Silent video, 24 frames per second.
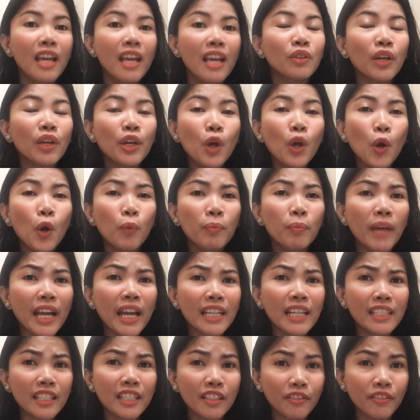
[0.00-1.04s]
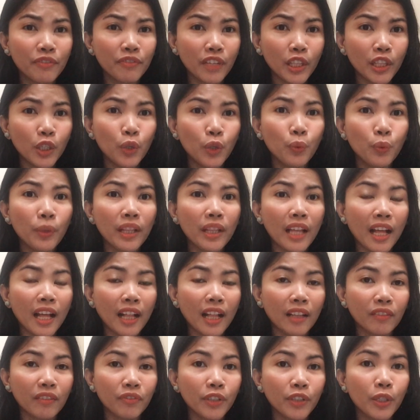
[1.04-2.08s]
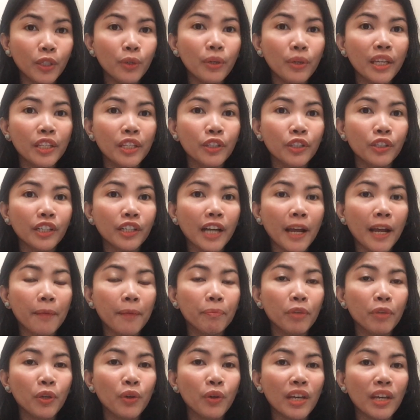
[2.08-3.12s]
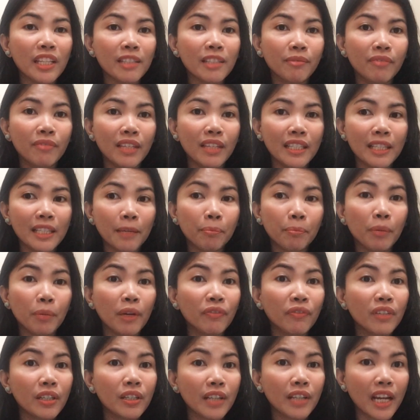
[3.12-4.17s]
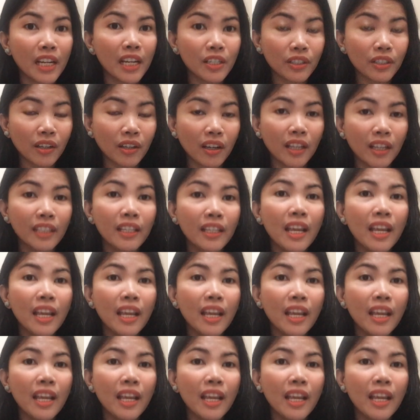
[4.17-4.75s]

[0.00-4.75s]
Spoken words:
So I hope, guys, this video will help you in your US visa preparation,